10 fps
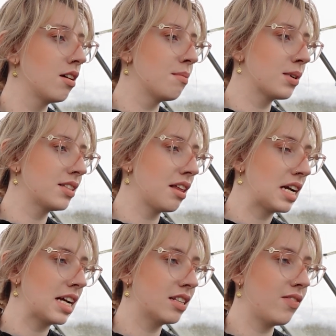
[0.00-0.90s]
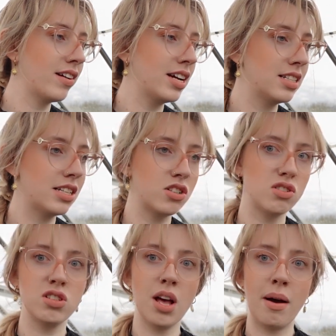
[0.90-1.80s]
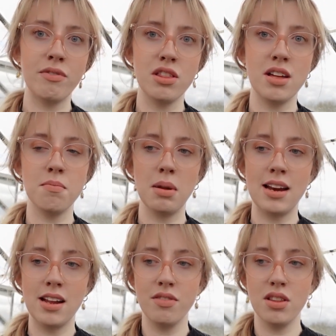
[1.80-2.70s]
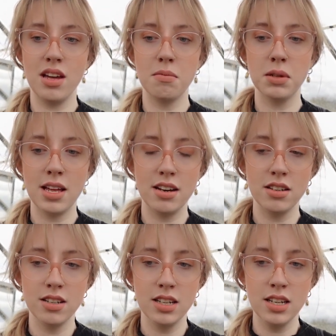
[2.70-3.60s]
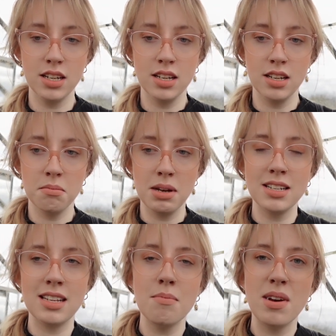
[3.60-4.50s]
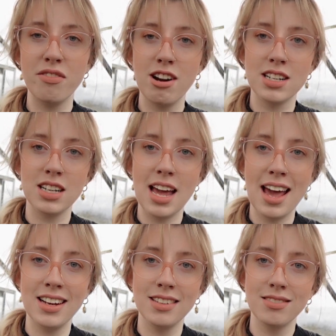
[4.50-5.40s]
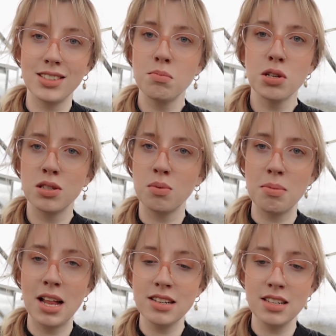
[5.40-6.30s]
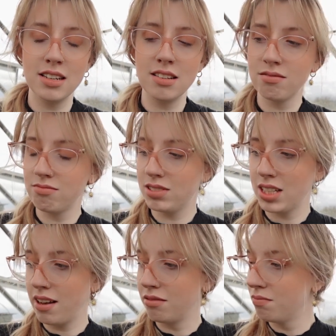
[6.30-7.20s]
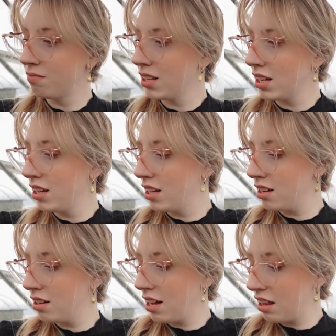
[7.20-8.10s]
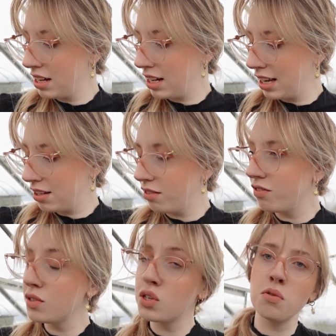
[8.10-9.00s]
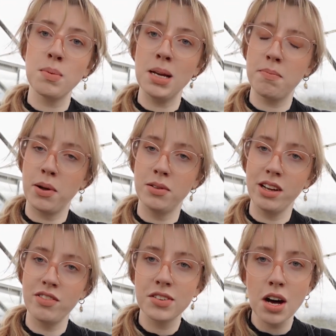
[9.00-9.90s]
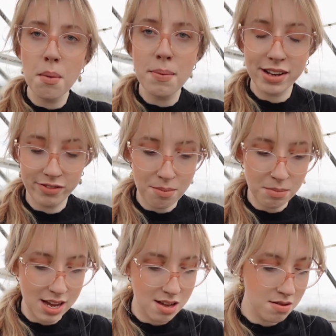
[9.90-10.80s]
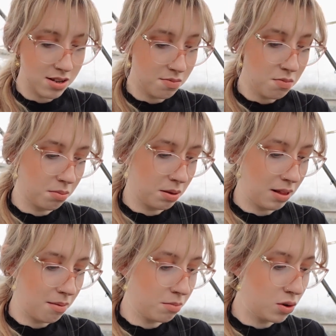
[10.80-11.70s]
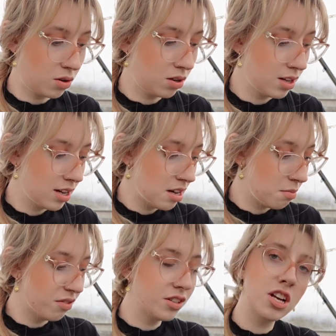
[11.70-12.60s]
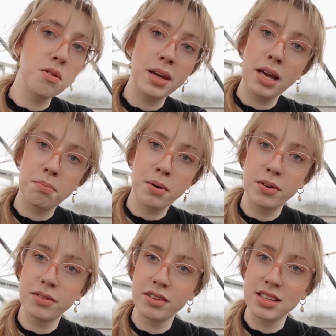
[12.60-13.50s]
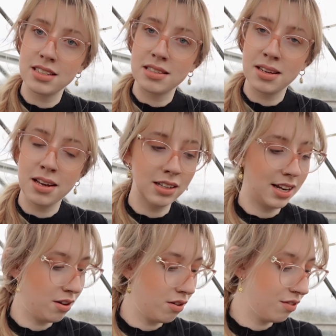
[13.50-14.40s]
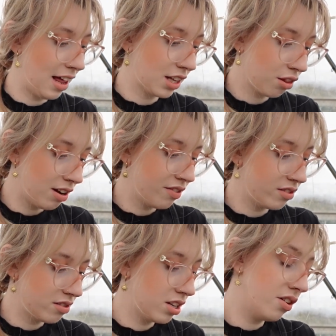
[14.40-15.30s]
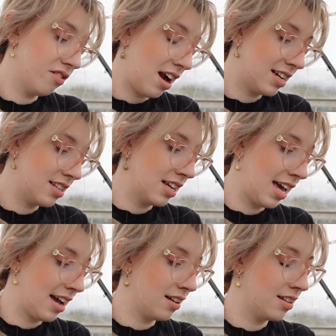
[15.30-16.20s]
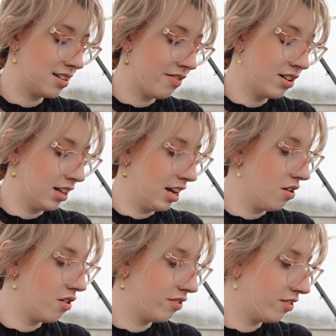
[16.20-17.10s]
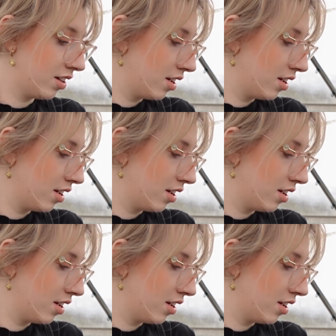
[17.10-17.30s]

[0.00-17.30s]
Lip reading: because I think it's very easy to just sow everything and plant everything, but then me and Sam never actually ate as much as we planted. So I think a little, for 2 people, if you've got a big family, you can probably plant more, but for 2 people, this is certainly enough. Like 2 varieties of kale is definitely enough.